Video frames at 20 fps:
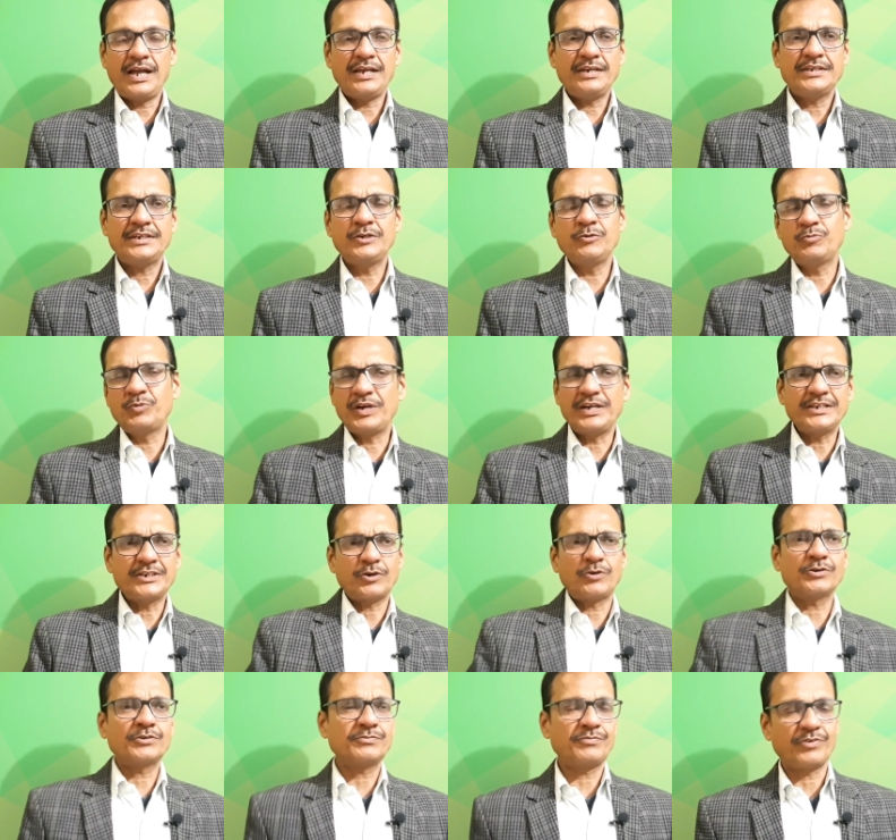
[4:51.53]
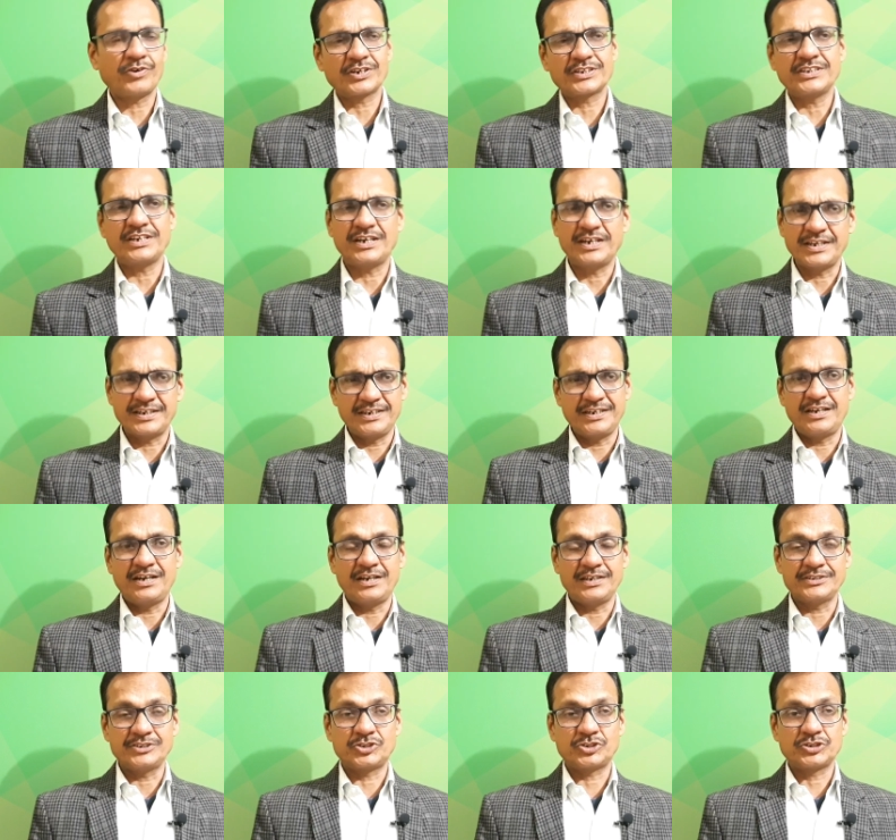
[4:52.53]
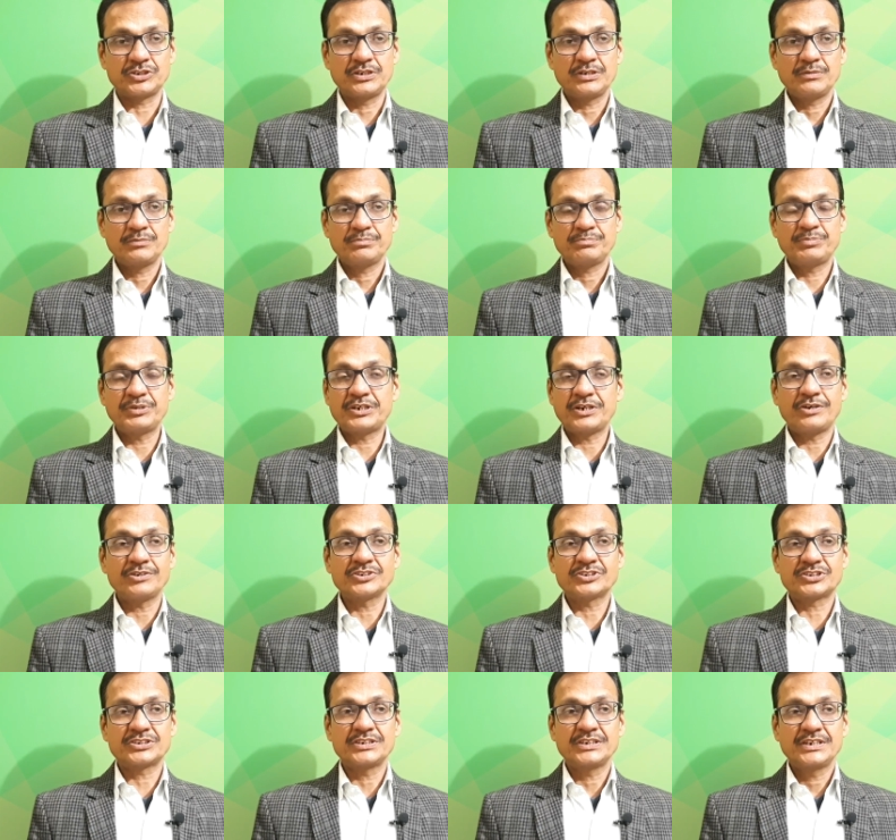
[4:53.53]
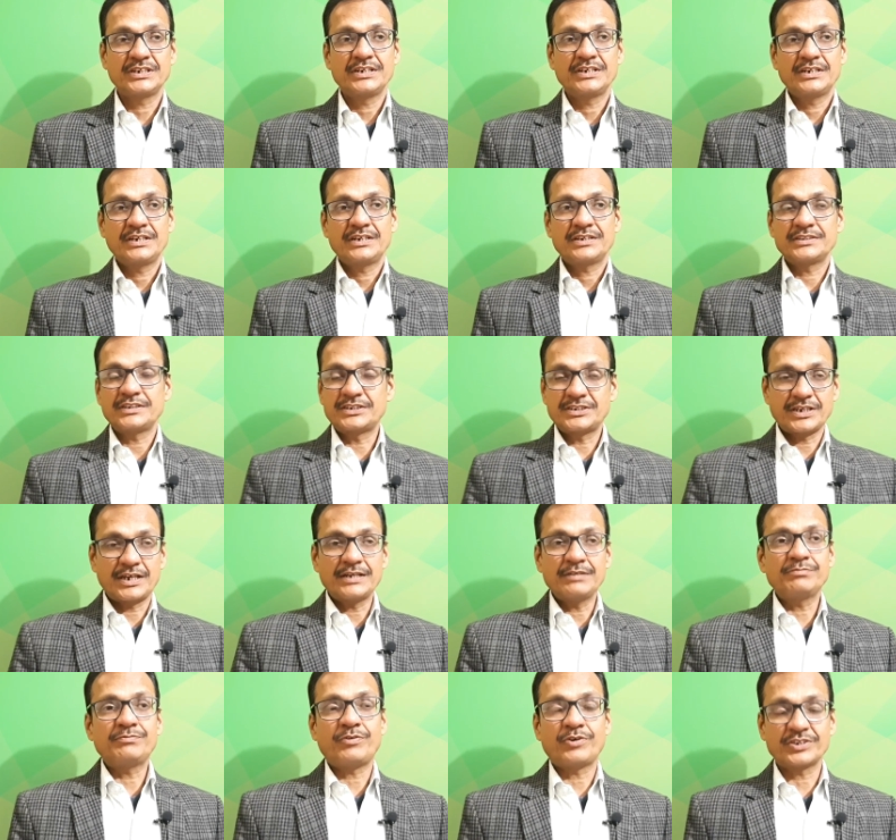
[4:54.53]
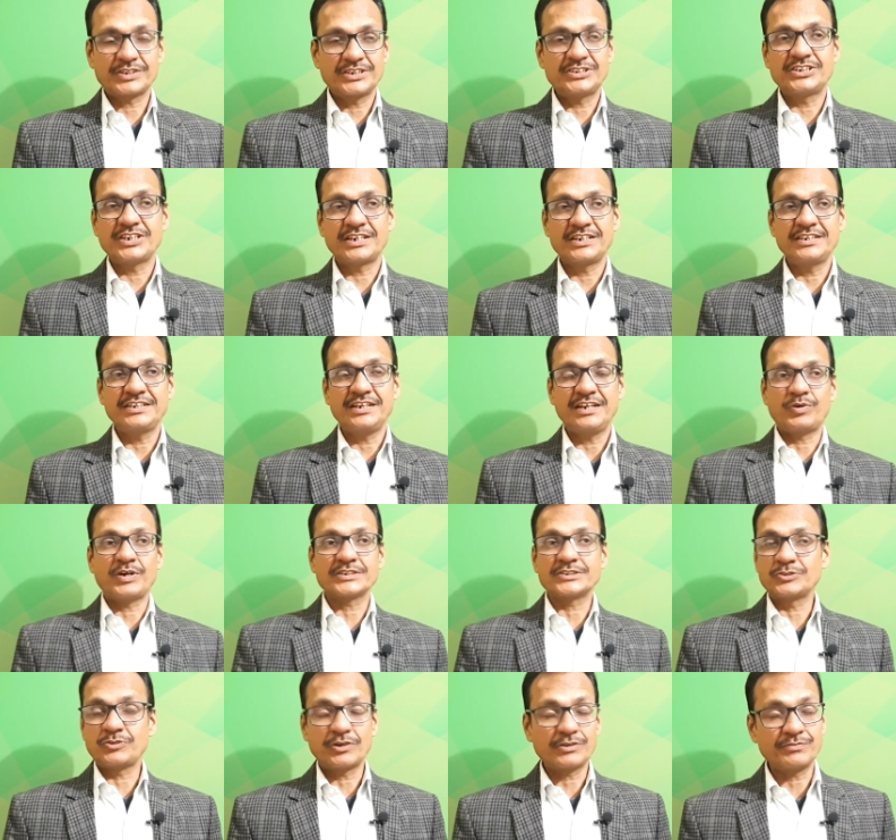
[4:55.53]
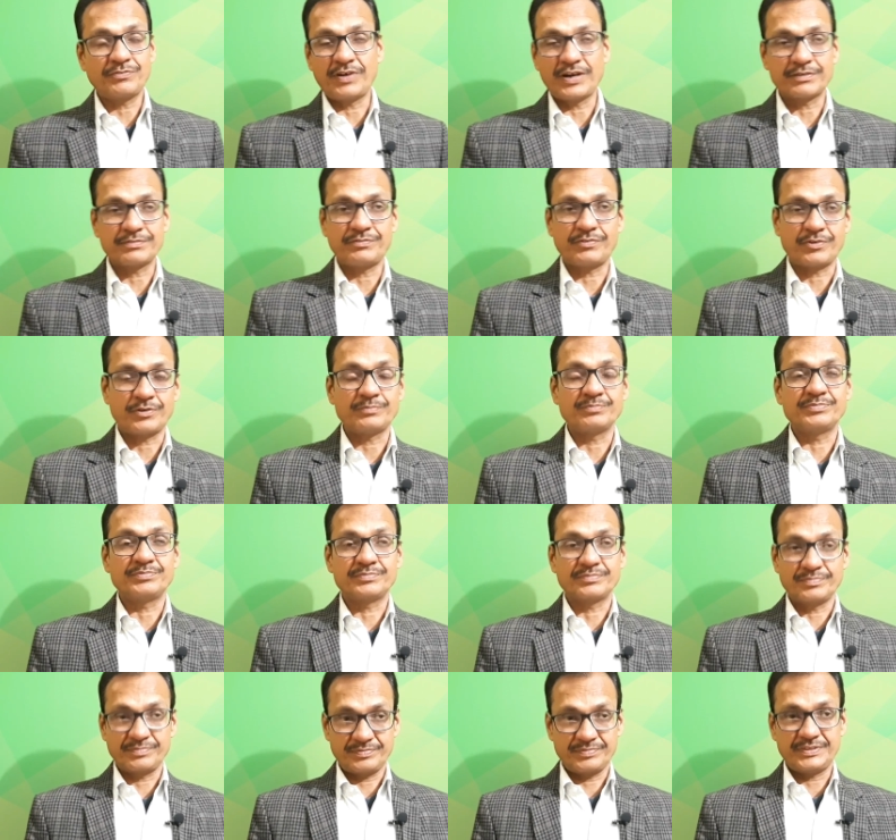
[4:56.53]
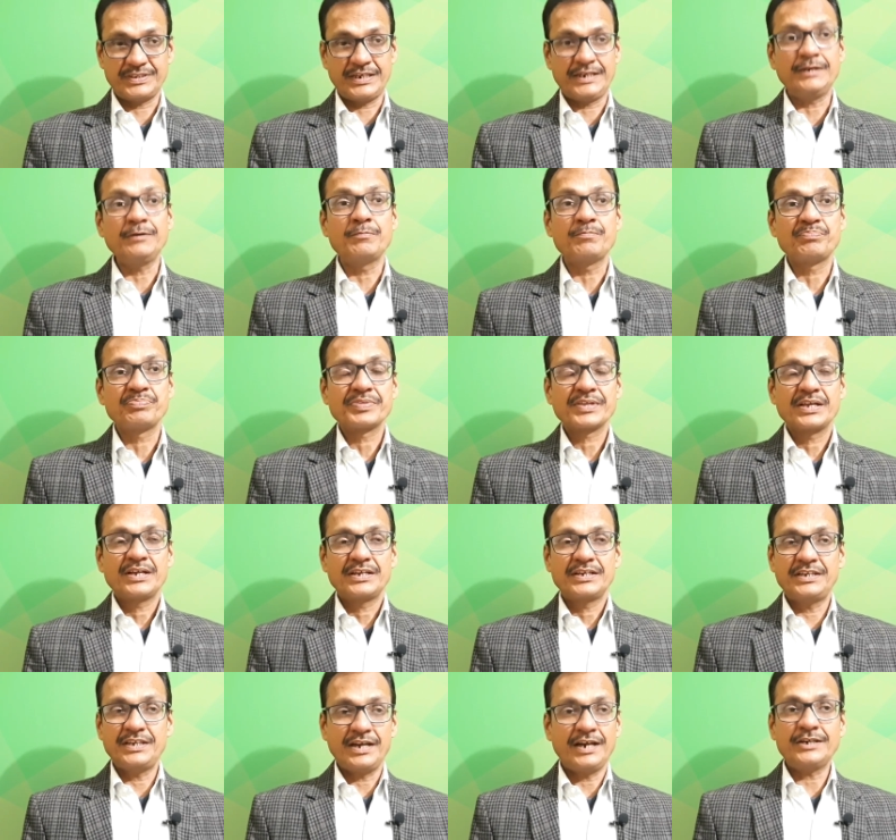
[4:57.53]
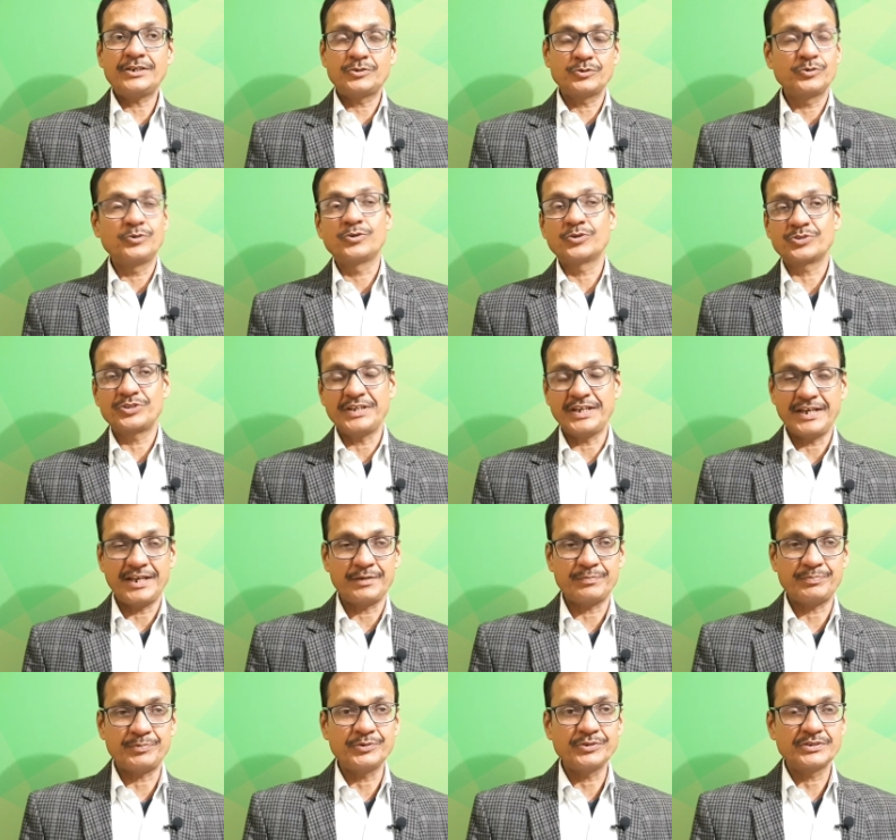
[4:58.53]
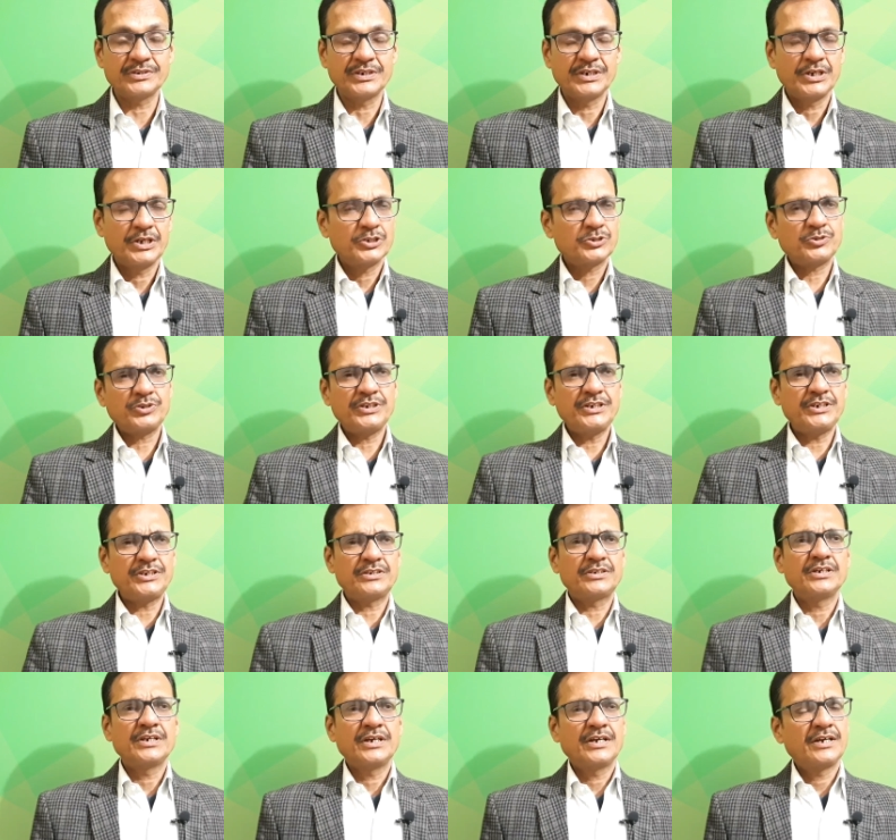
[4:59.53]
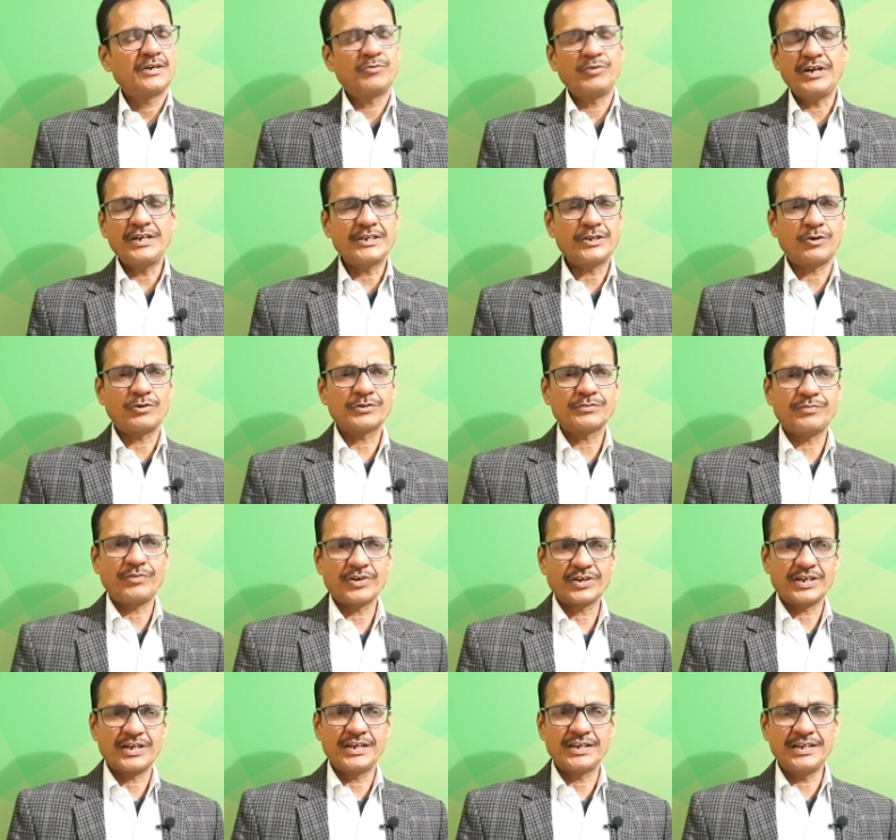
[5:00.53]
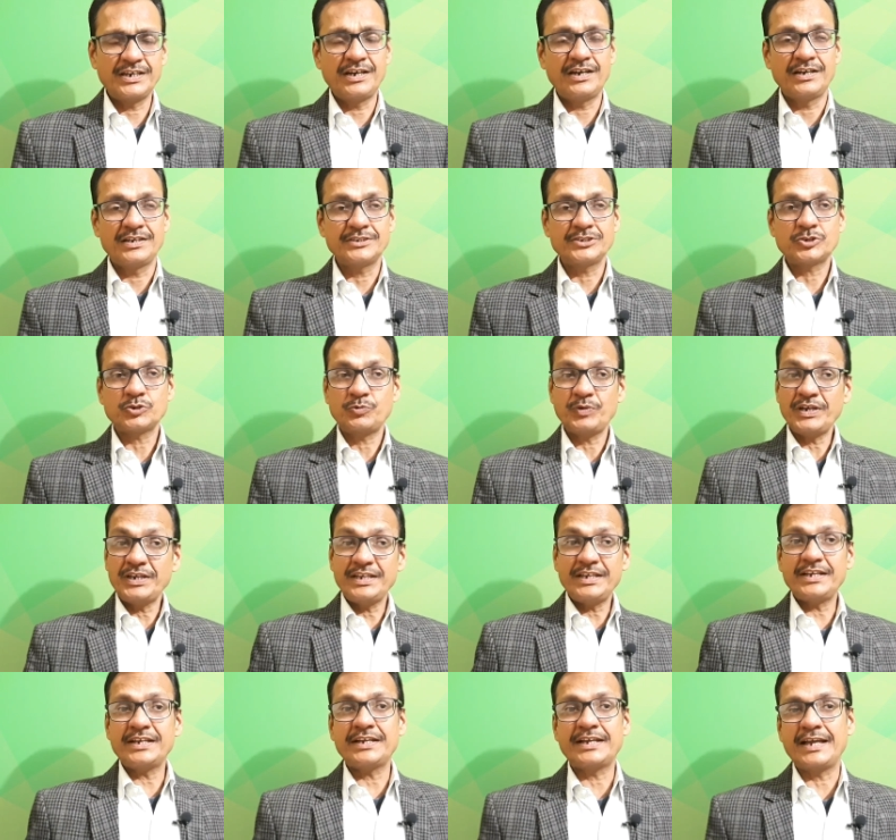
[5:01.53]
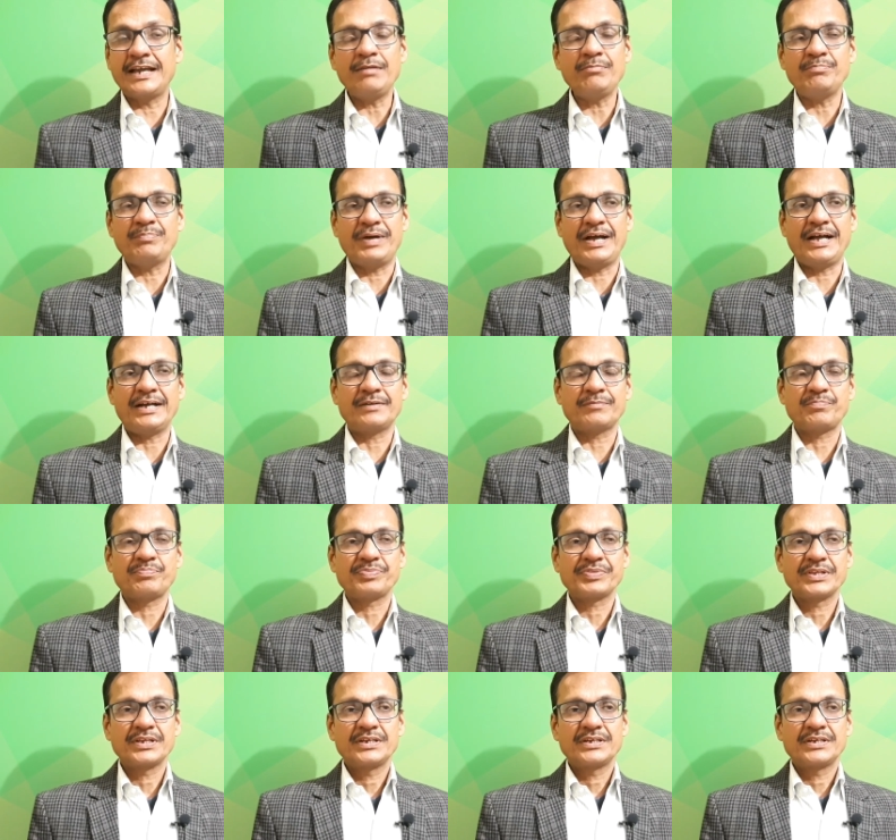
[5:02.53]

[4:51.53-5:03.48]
And he went out for the hurried lunch, because the time for the journey was not far from then. He had to go to the airport. So he went out for hurried lunch. When he came back,